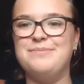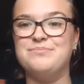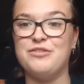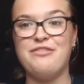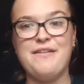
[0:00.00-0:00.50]

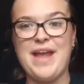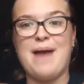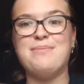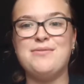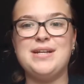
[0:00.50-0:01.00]
very
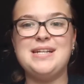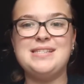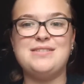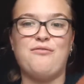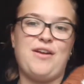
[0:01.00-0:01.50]
happy with
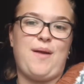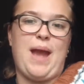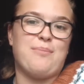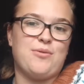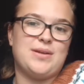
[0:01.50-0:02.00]
it, very
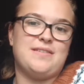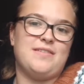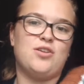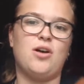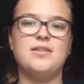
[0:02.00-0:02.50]
happy with
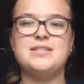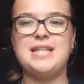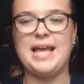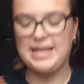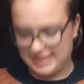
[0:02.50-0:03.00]
the colors.
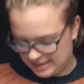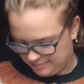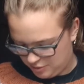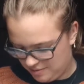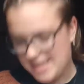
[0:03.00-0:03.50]
Like this
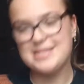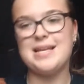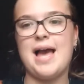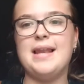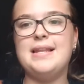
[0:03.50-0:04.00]
blue is
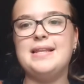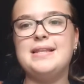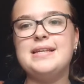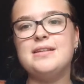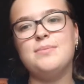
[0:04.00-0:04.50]
a
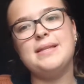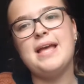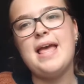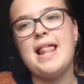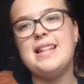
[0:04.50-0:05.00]
little bit
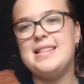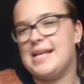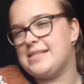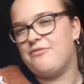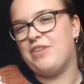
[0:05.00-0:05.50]

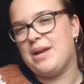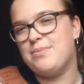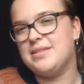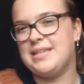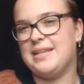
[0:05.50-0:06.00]
less
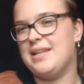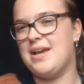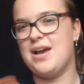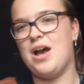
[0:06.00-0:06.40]
vibrant than